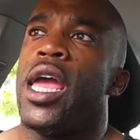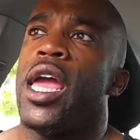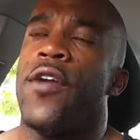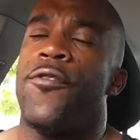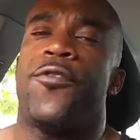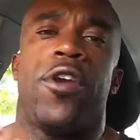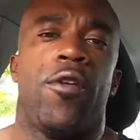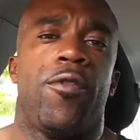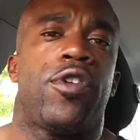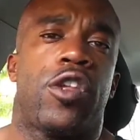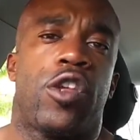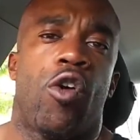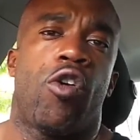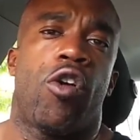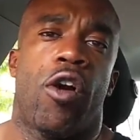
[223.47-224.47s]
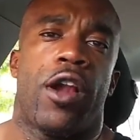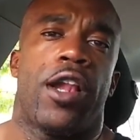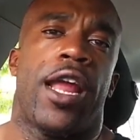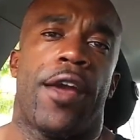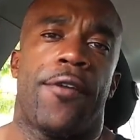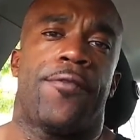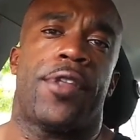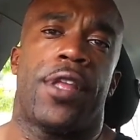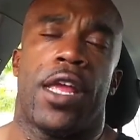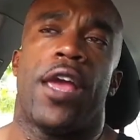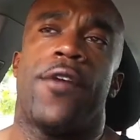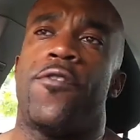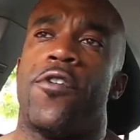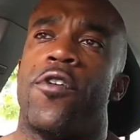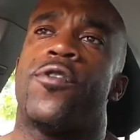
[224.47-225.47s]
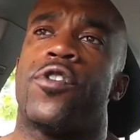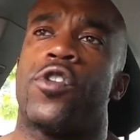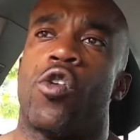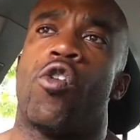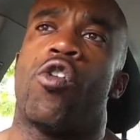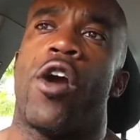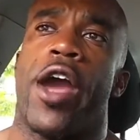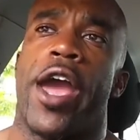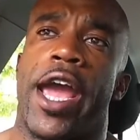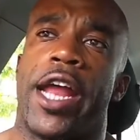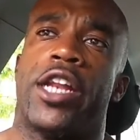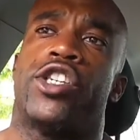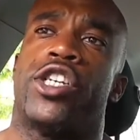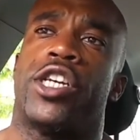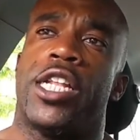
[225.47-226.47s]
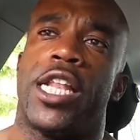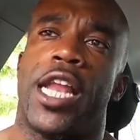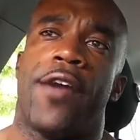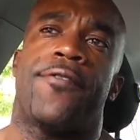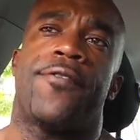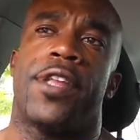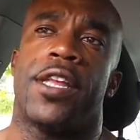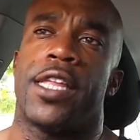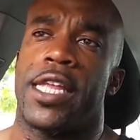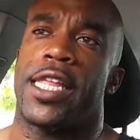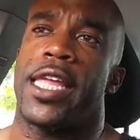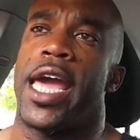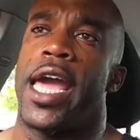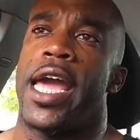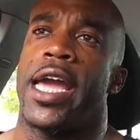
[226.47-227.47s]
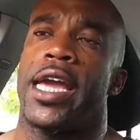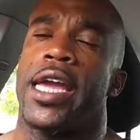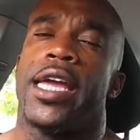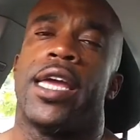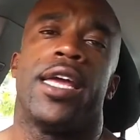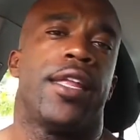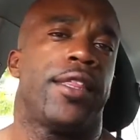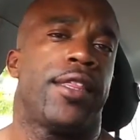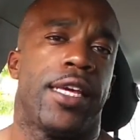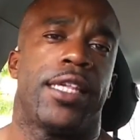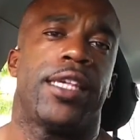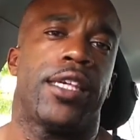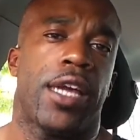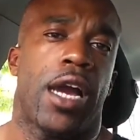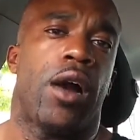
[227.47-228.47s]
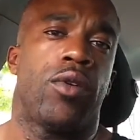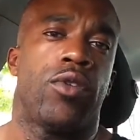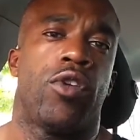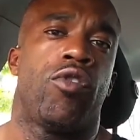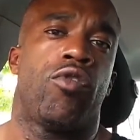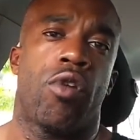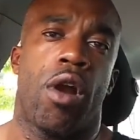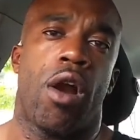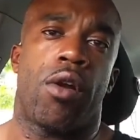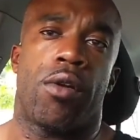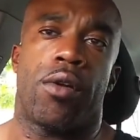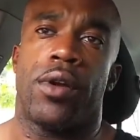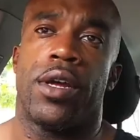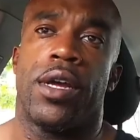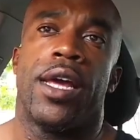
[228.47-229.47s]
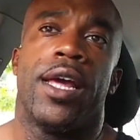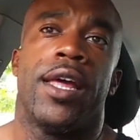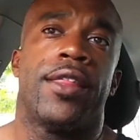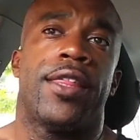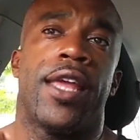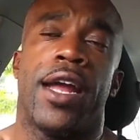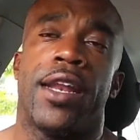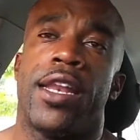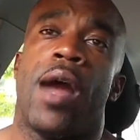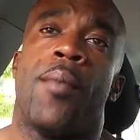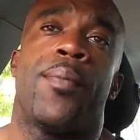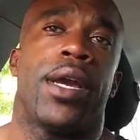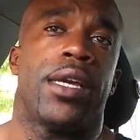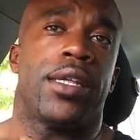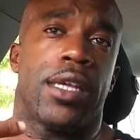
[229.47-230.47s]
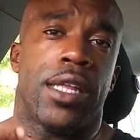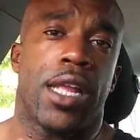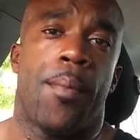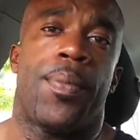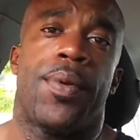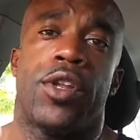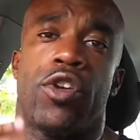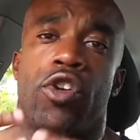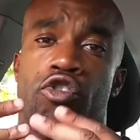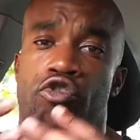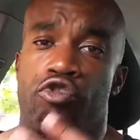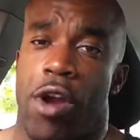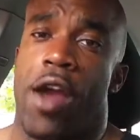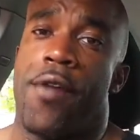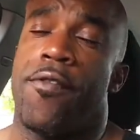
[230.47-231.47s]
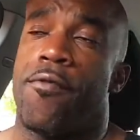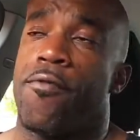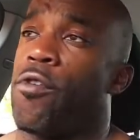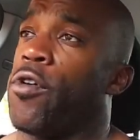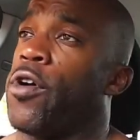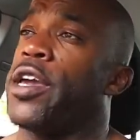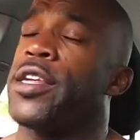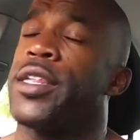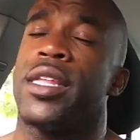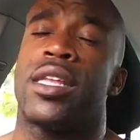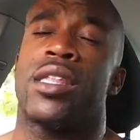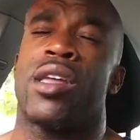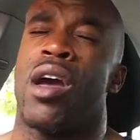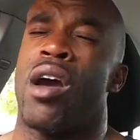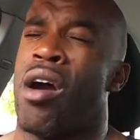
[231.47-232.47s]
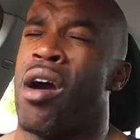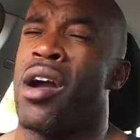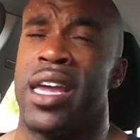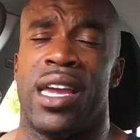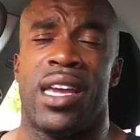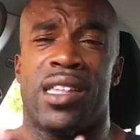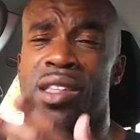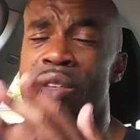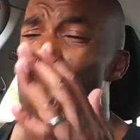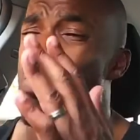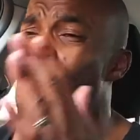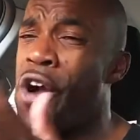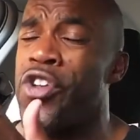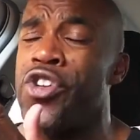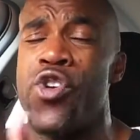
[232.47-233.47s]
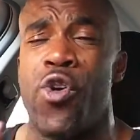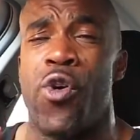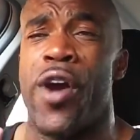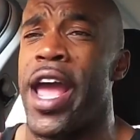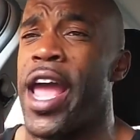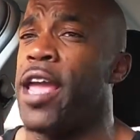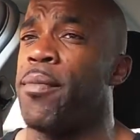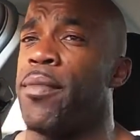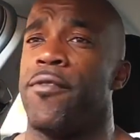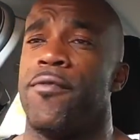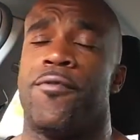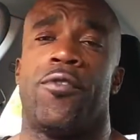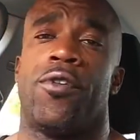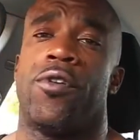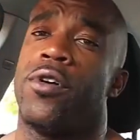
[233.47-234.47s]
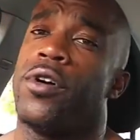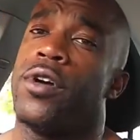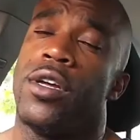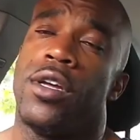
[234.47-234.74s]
If you've still got energy left in the tank, this is how you grow. That number is the number that you're driving for. It's the target. It's the one you're aiming for.